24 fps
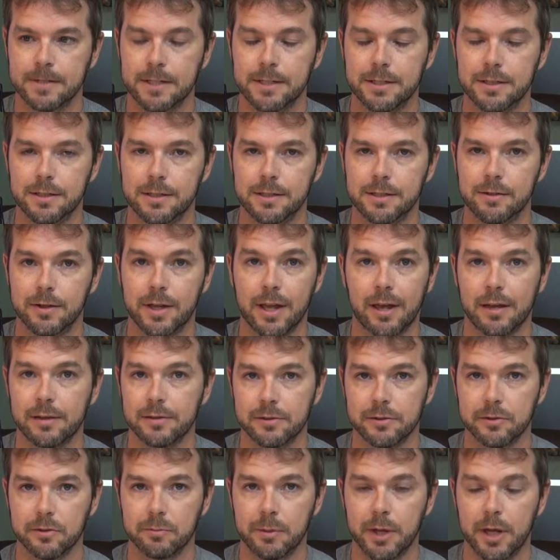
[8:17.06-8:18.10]
you can't
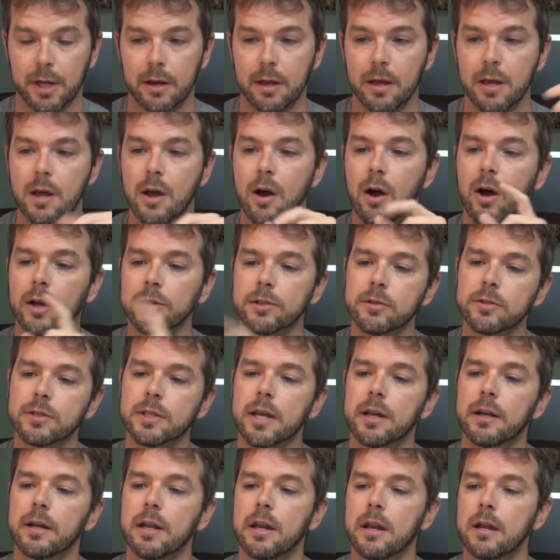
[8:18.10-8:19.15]
zoom in. Also, it's
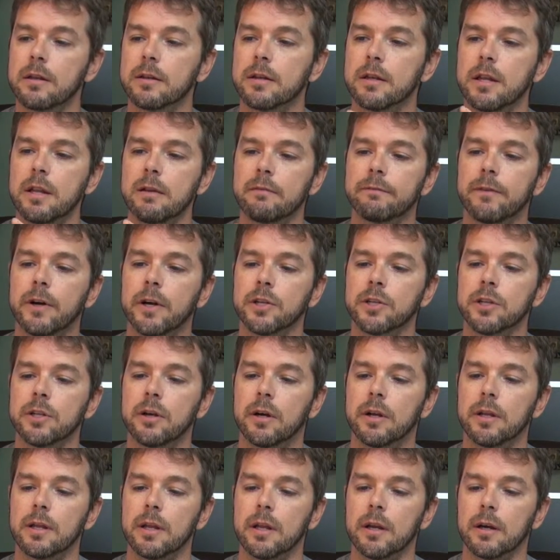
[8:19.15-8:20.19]
got a neat function
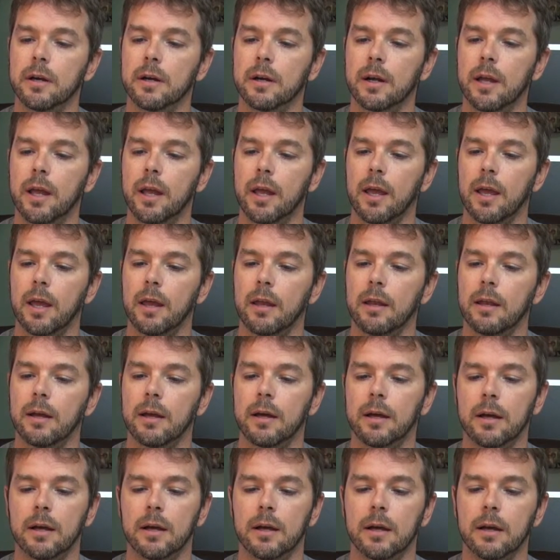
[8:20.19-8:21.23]
on here, and
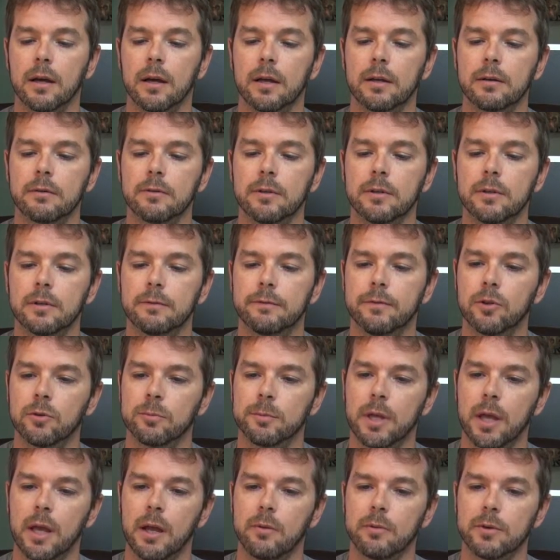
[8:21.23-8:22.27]
I don't know if you'll
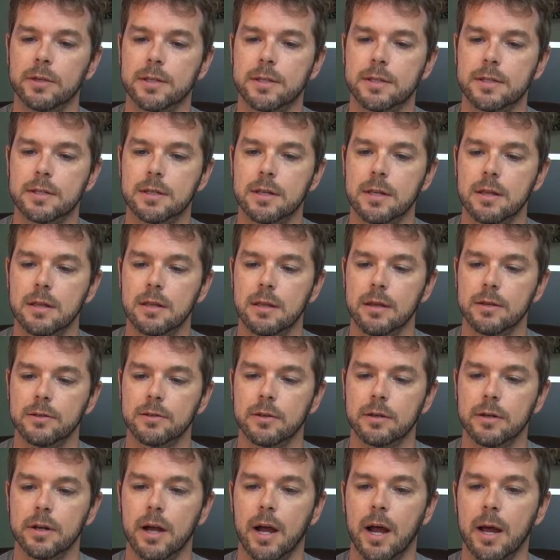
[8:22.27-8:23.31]
be able to see this
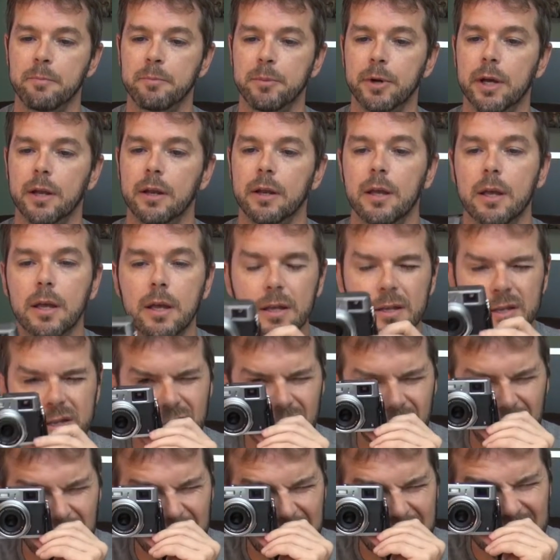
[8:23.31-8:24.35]
or not, but
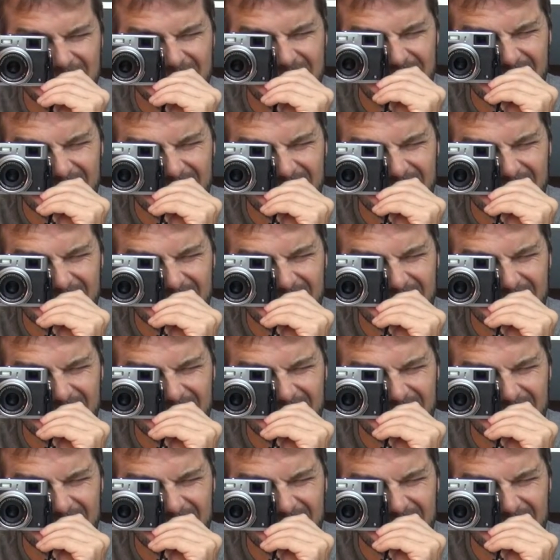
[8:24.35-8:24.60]
so the